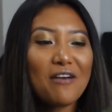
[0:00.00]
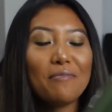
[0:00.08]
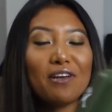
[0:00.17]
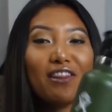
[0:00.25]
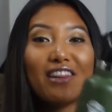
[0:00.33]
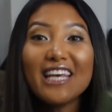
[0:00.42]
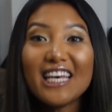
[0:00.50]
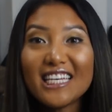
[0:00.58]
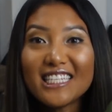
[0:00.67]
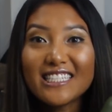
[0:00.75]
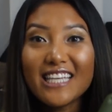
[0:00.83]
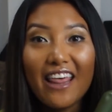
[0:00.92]
But
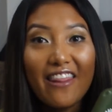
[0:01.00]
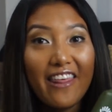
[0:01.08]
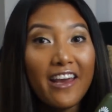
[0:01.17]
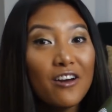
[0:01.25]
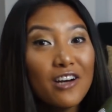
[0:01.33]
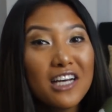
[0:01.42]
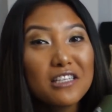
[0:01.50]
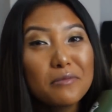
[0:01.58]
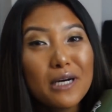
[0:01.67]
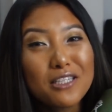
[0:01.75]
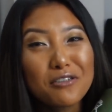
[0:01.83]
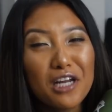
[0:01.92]
this, they are not
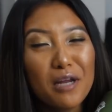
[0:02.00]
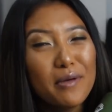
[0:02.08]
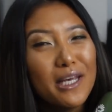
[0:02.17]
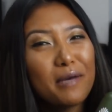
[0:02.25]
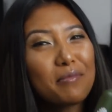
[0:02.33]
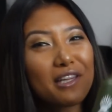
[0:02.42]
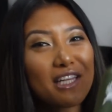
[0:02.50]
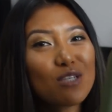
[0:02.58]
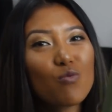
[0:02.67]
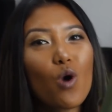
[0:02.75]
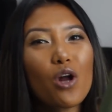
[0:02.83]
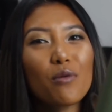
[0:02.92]
sponsoring me, but
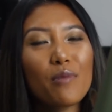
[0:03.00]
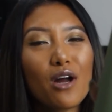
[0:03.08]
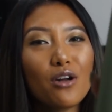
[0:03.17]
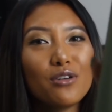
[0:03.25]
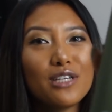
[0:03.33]
this water bottle